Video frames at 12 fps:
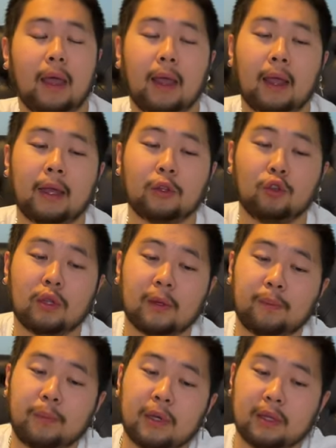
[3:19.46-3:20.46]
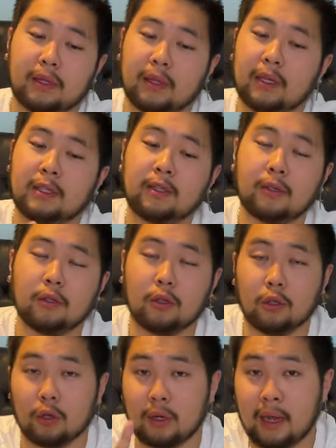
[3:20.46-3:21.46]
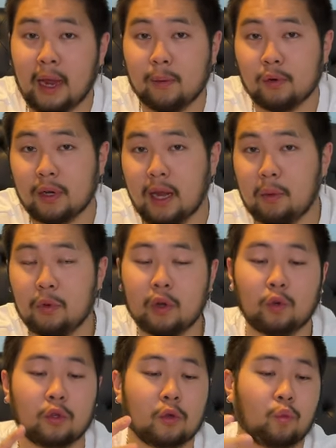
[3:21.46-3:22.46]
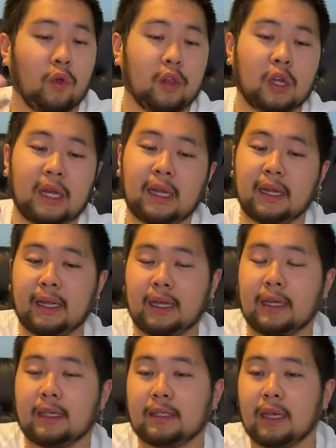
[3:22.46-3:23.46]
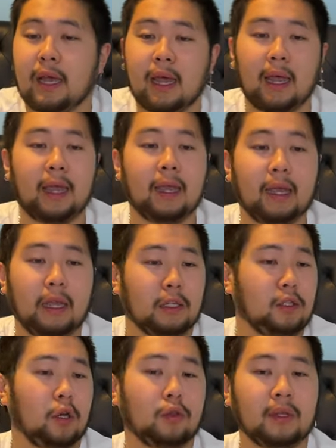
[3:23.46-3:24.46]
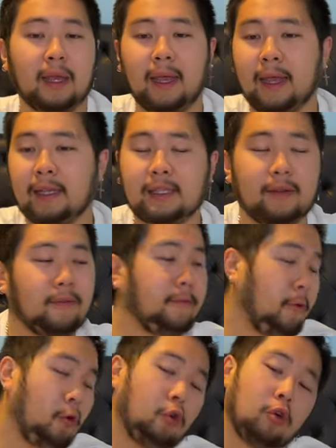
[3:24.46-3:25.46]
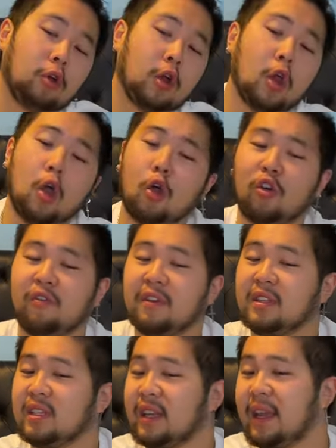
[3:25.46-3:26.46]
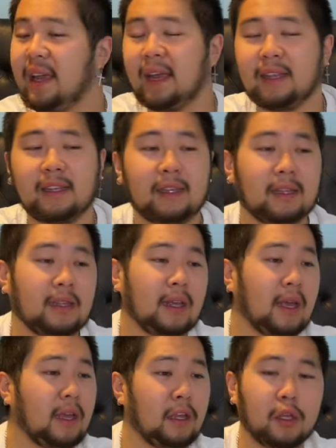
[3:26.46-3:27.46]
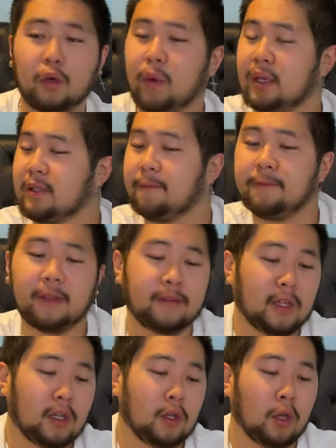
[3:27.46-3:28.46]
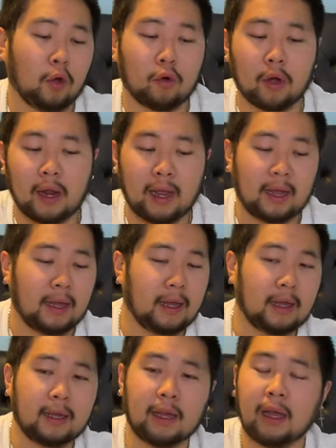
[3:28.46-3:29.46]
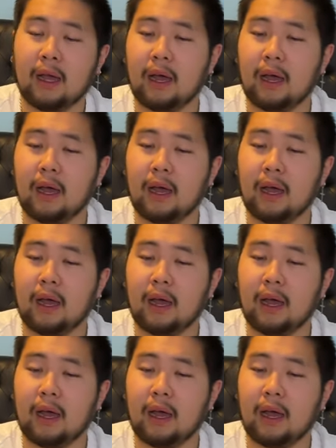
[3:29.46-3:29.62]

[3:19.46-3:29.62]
and you can put this, your camera, whether it is a Sony A7 IV, or if it's a Canon EOS M50, or a